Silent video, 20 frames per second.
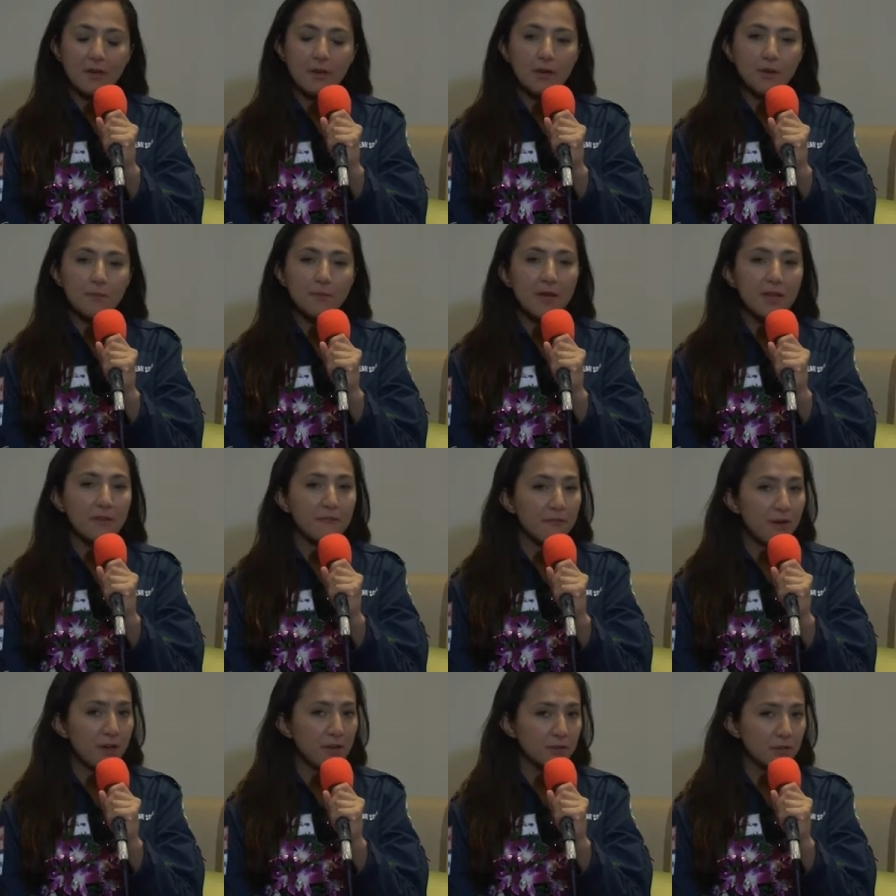my
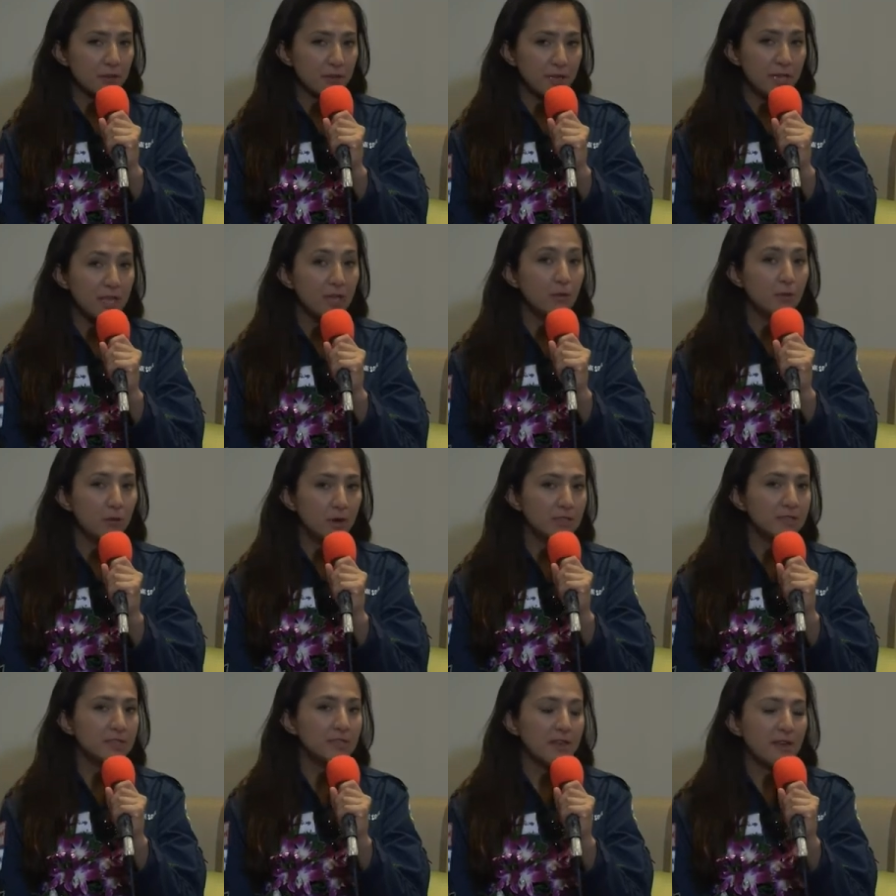father, he
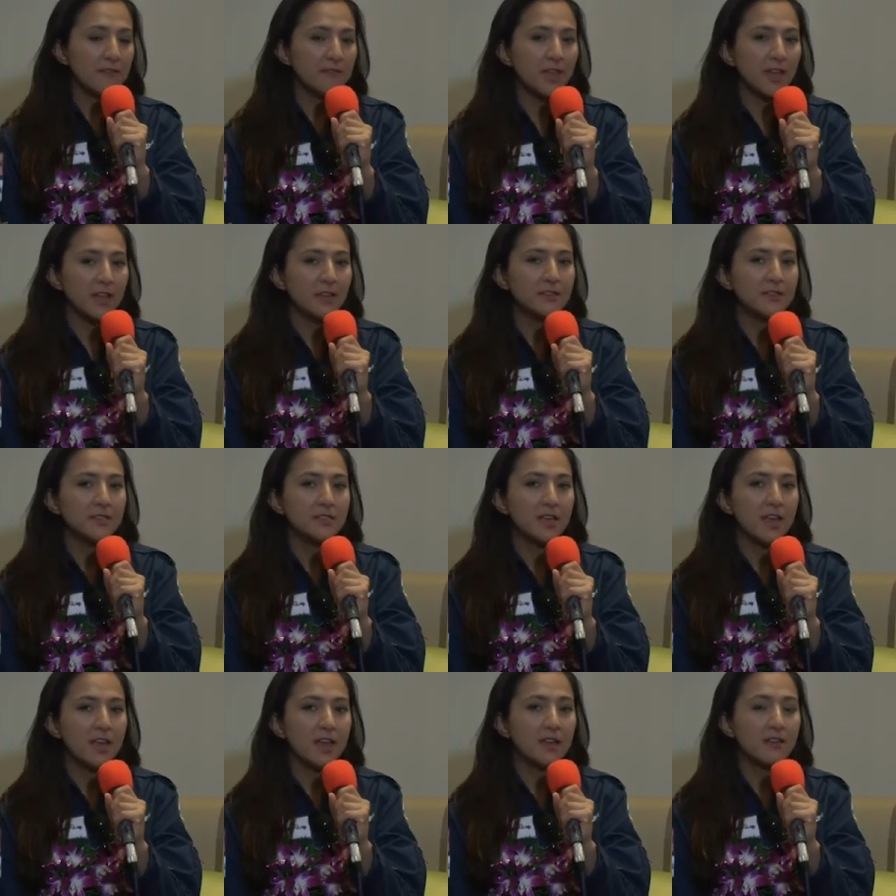works in
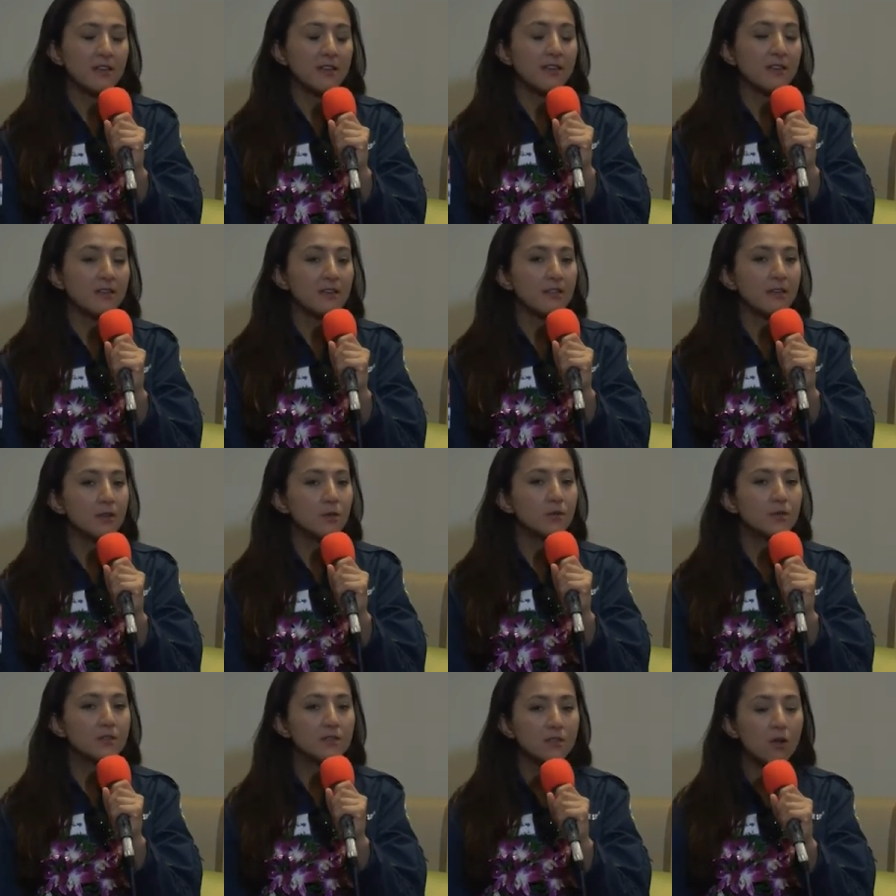Afghanistan.
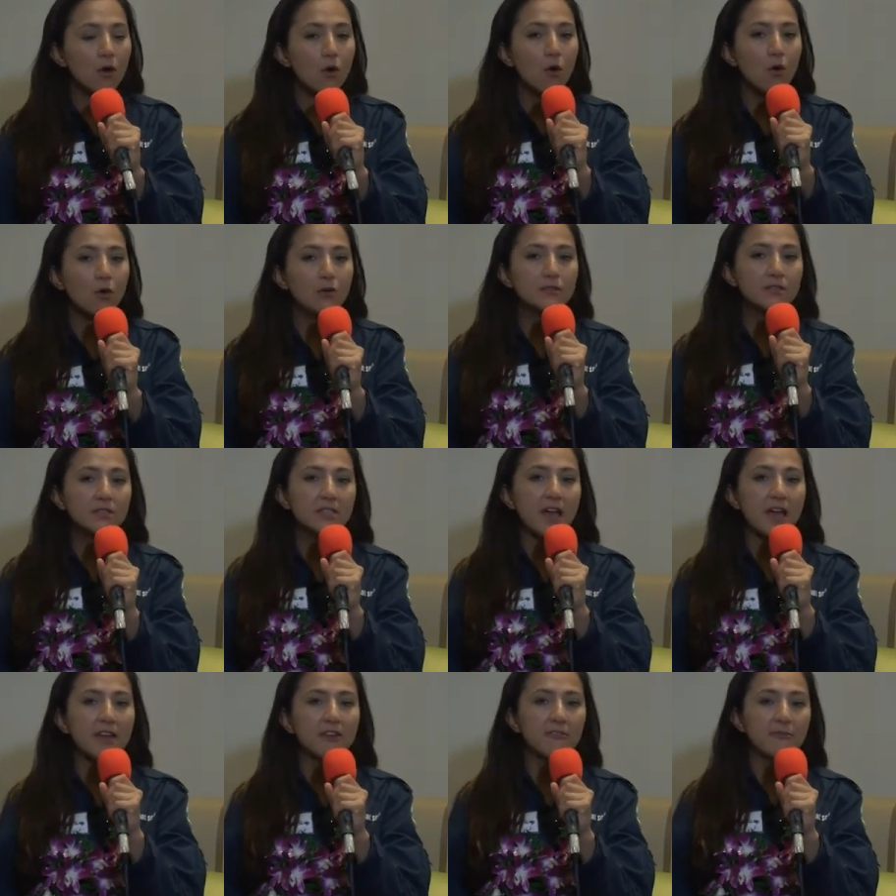There was a whole
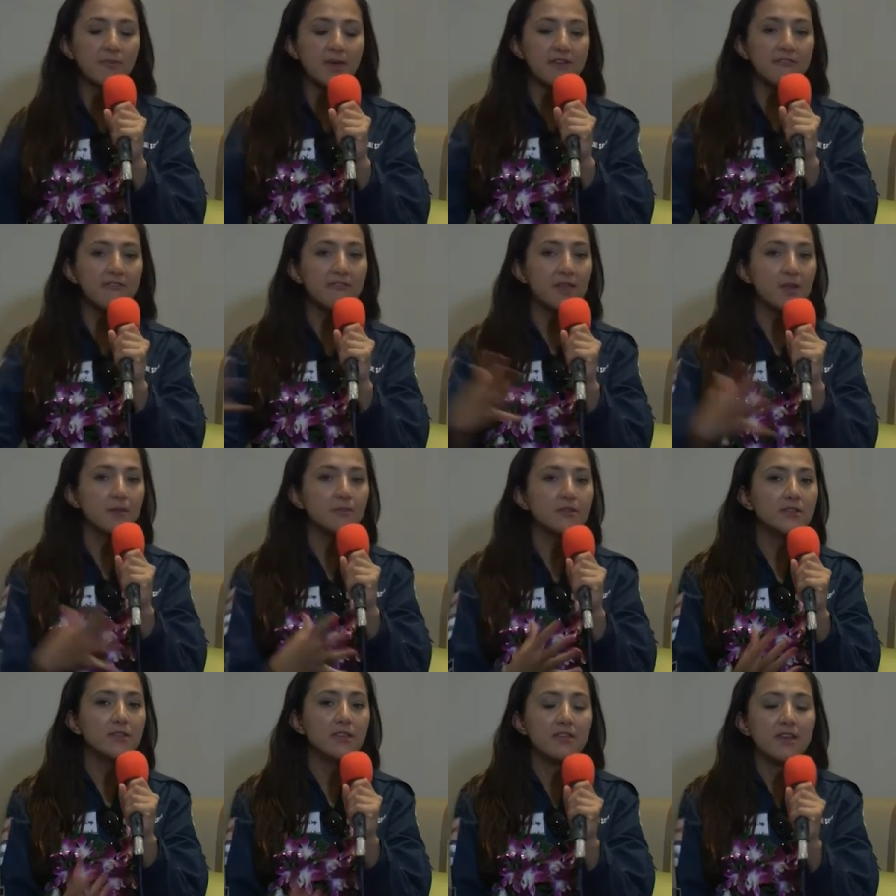side of my
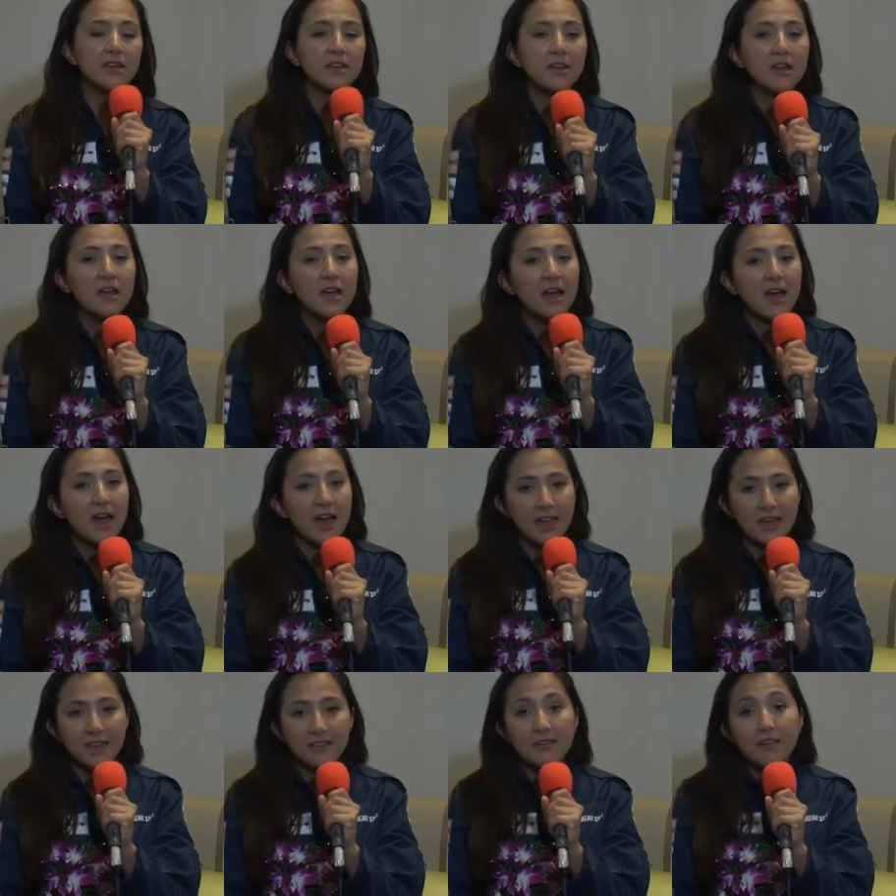family that
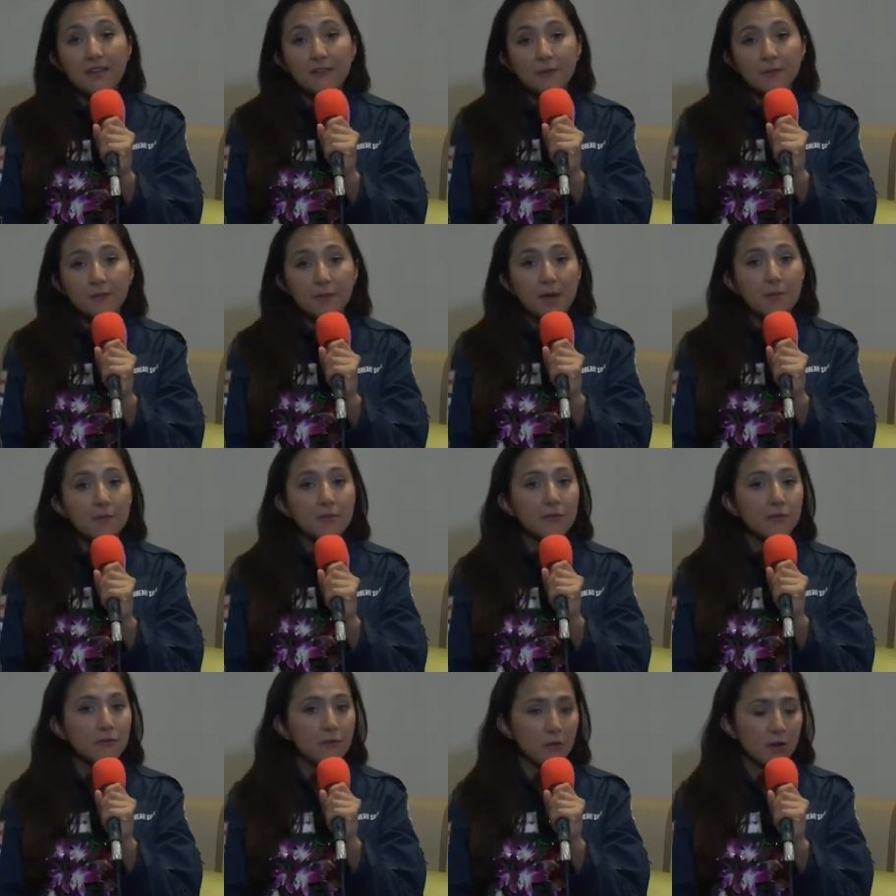I had never met
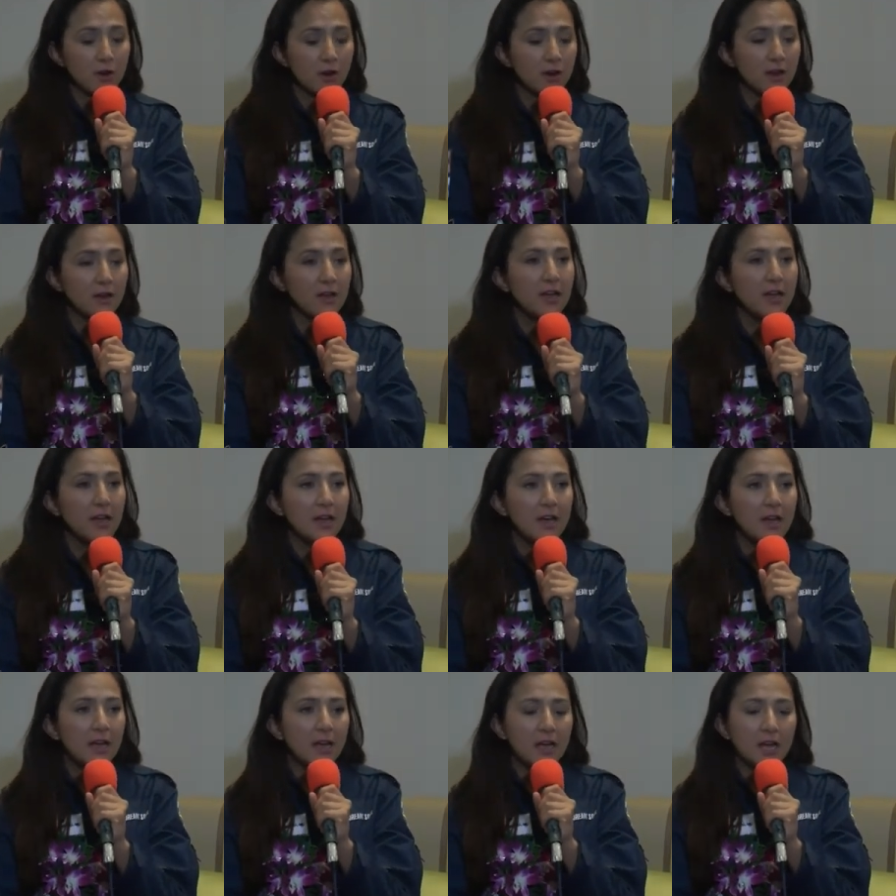before.
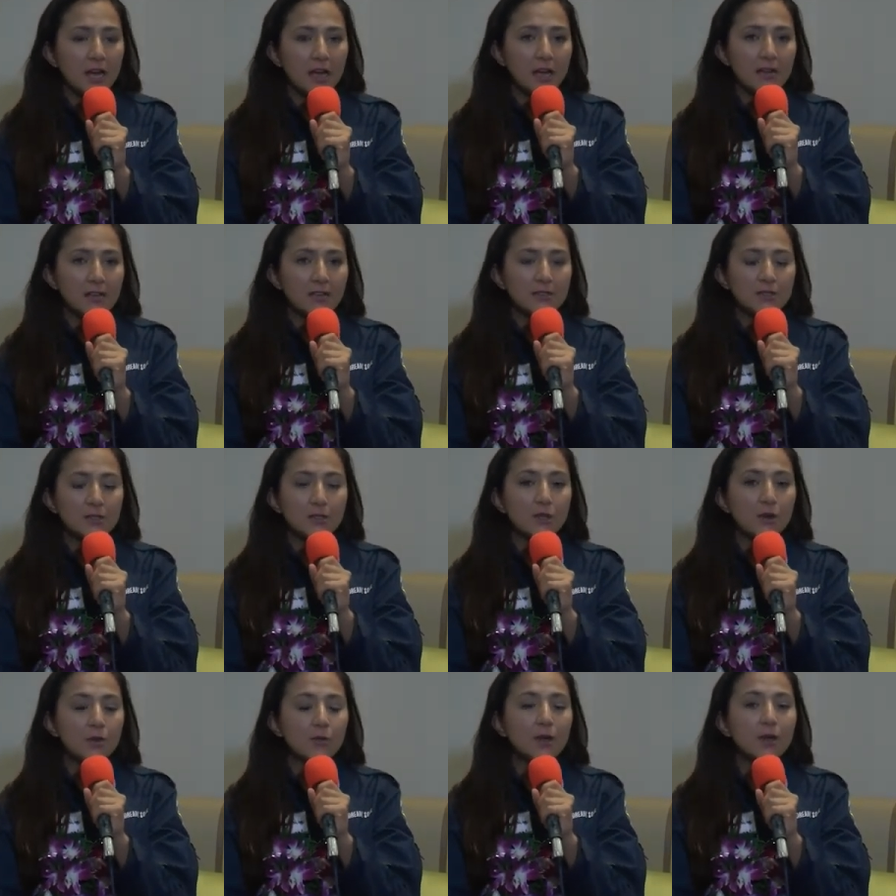
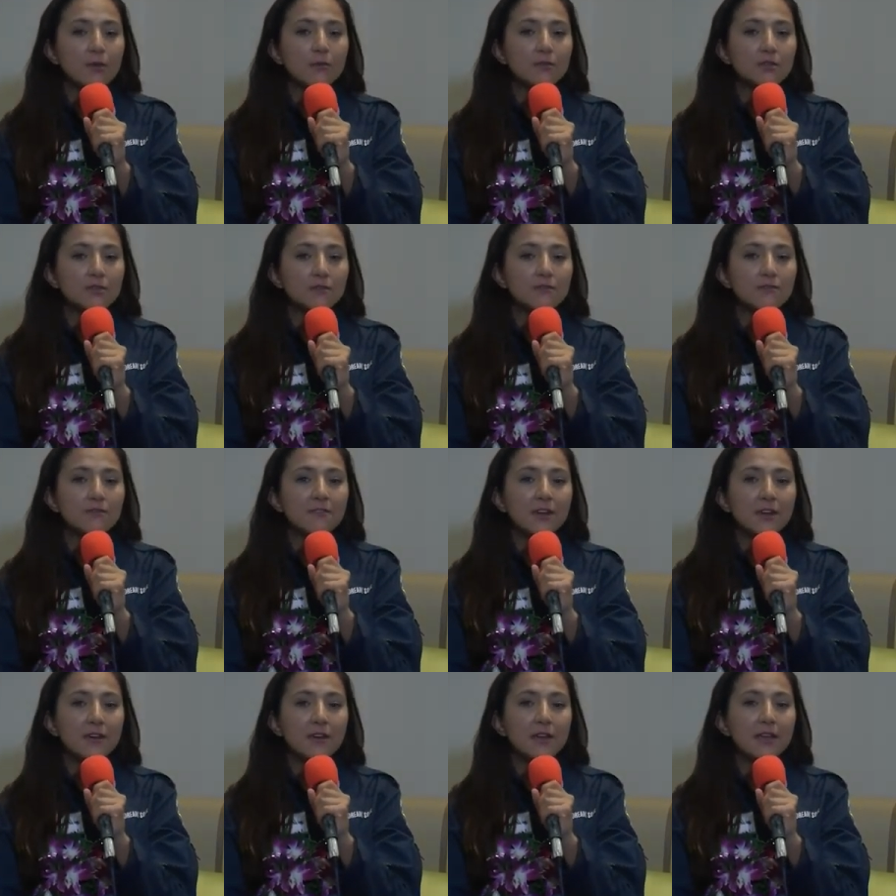So it was
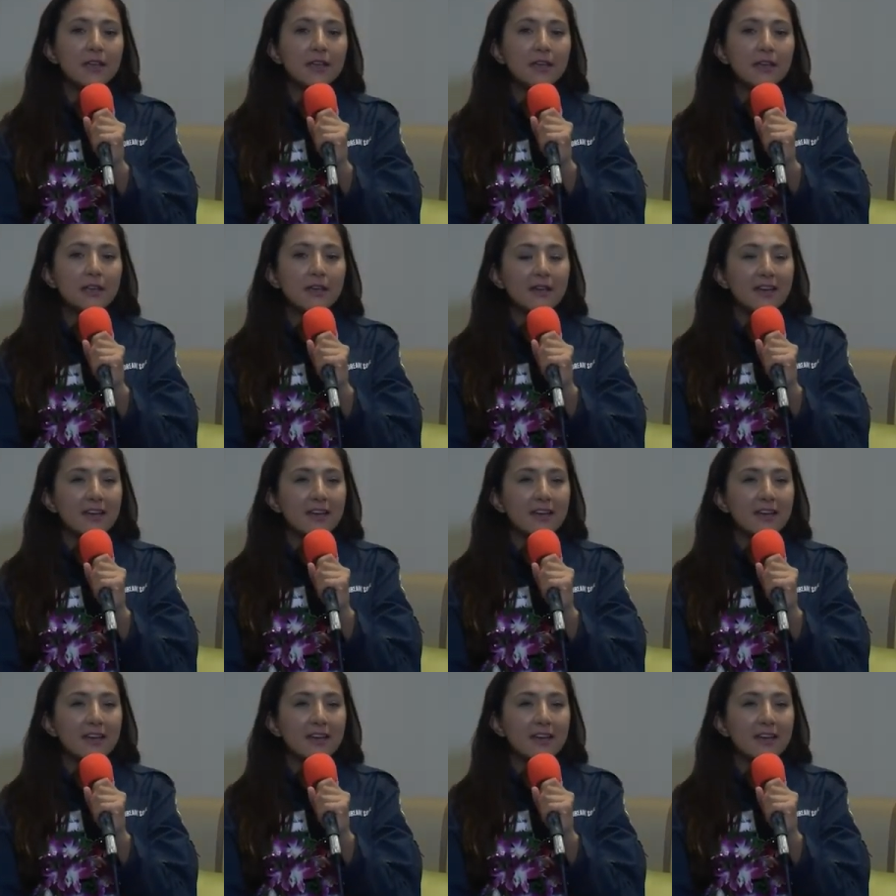an